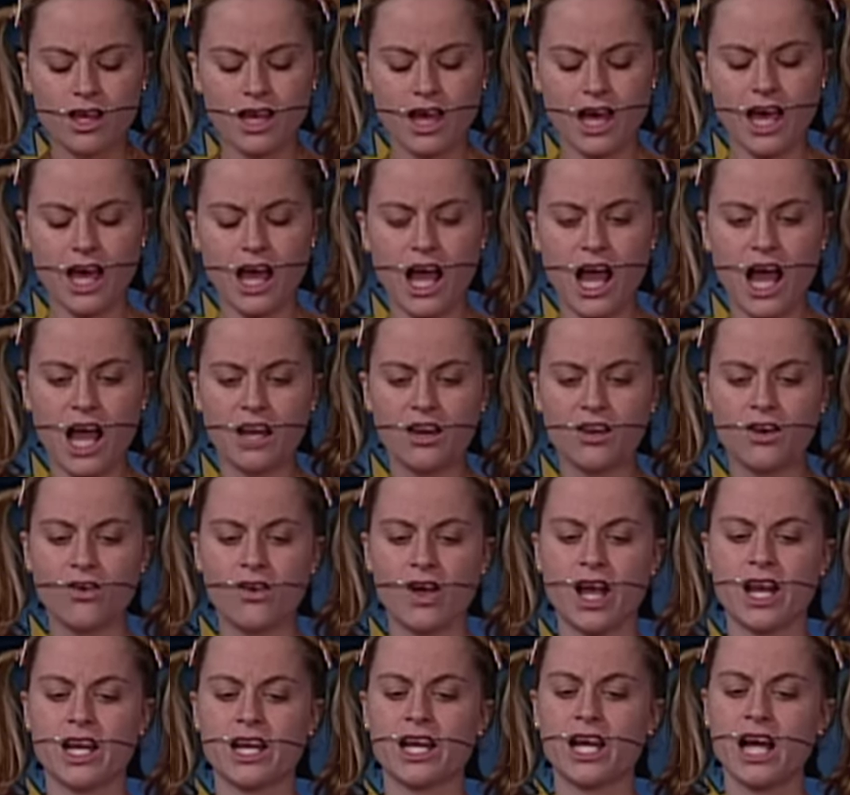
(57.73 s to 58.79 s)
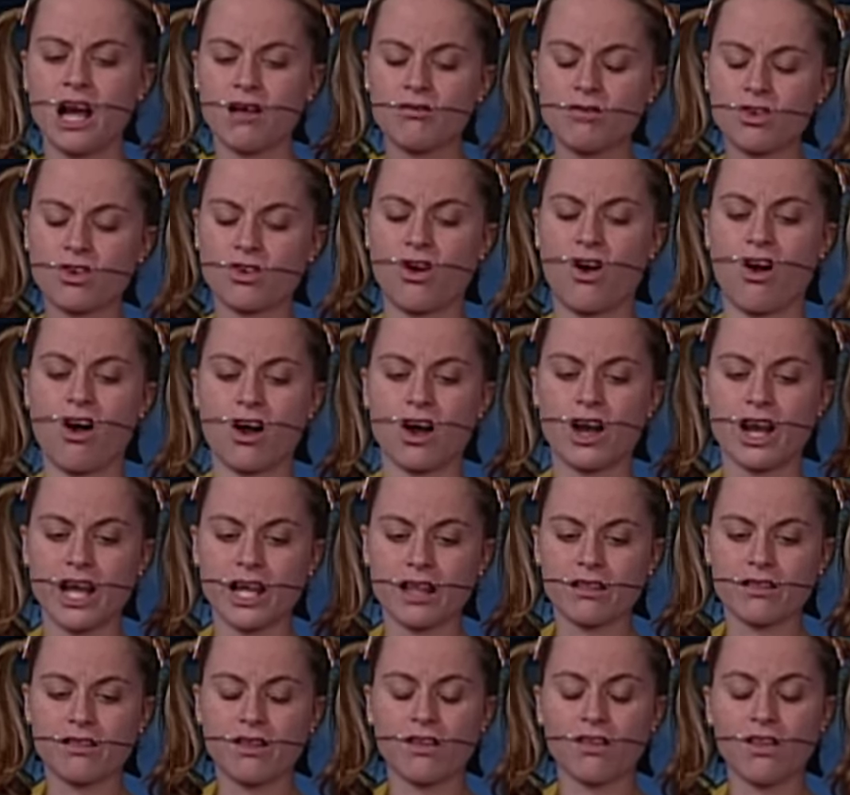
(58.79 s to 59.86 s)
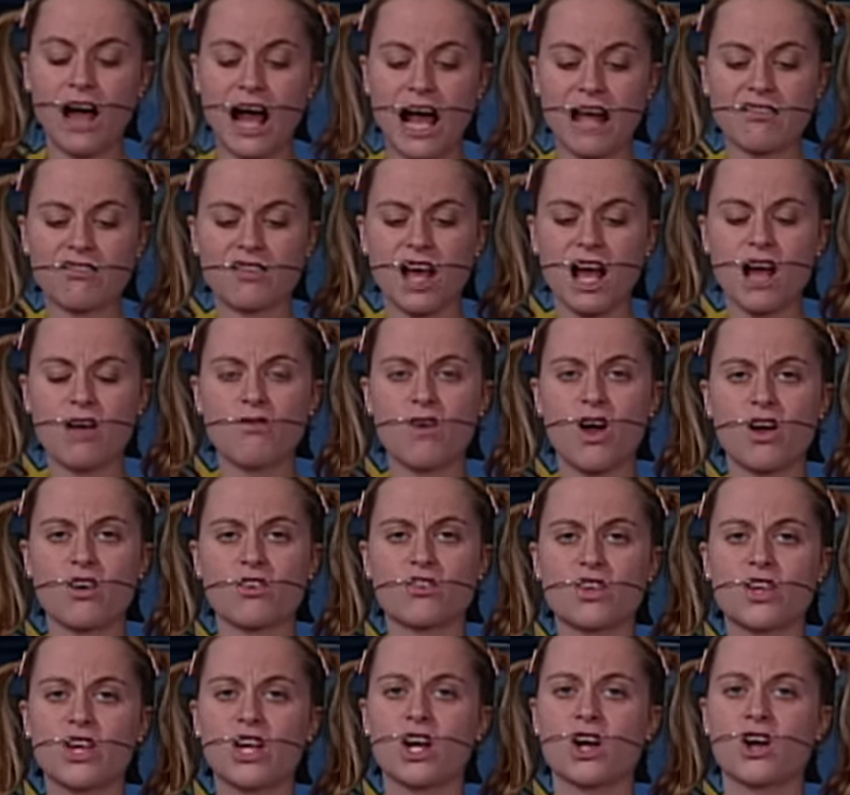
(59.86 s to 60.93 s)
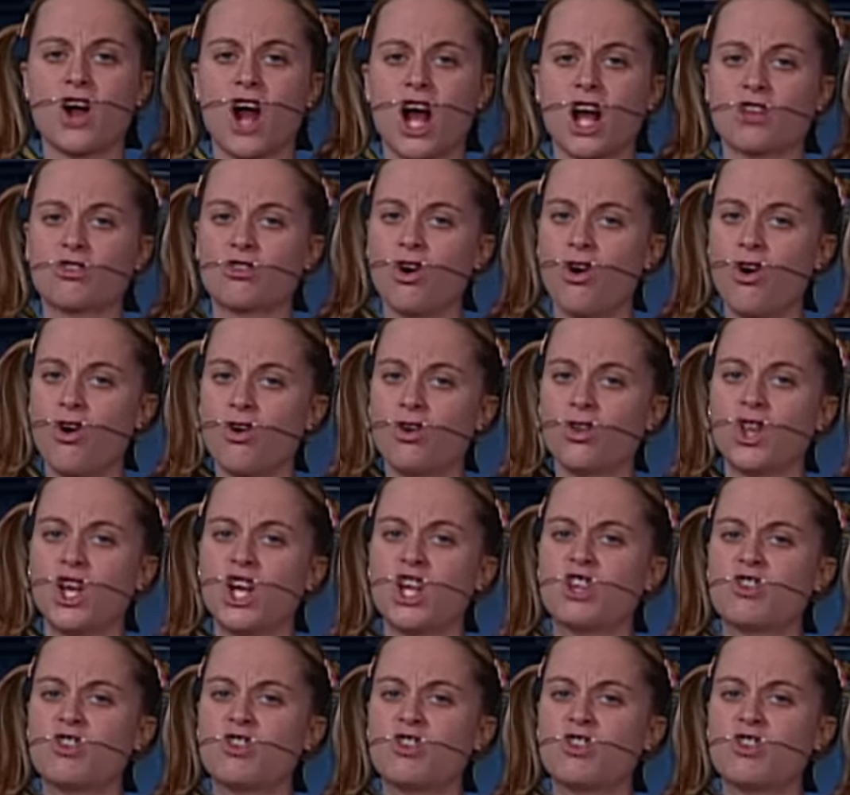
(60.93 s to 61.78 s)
Yeah, I know, Andy. I'm sorry. The last time I was here, I totally